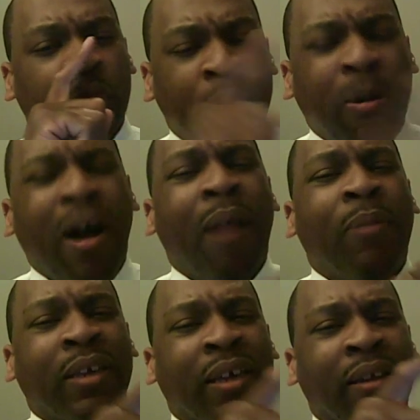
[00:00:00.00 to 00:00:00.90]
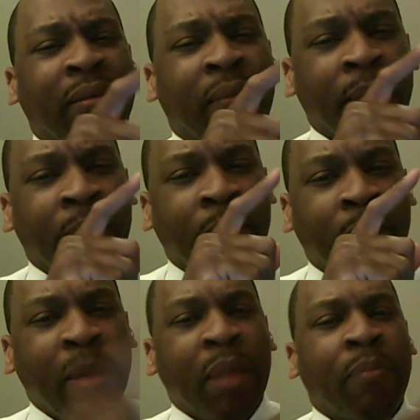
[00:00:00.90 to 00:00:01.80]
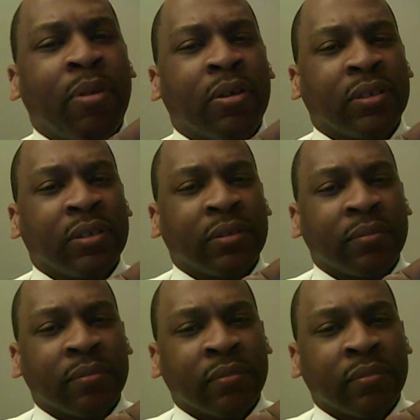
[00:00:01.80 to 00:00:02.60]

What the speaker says: Republican members